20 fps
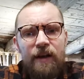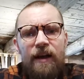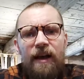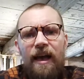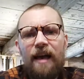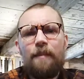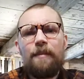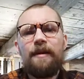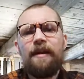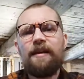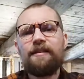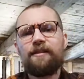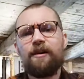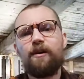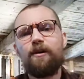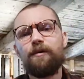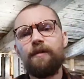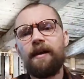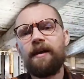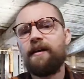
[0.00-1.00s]
Ebony as a
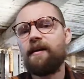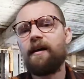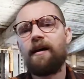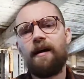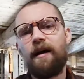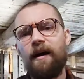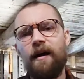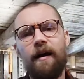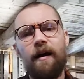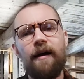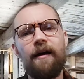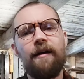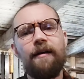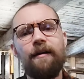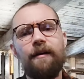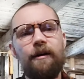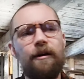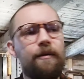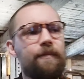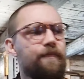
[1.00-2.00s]
whole neck,
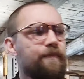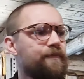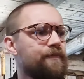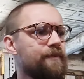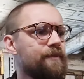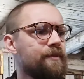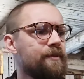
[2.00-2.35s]
I'm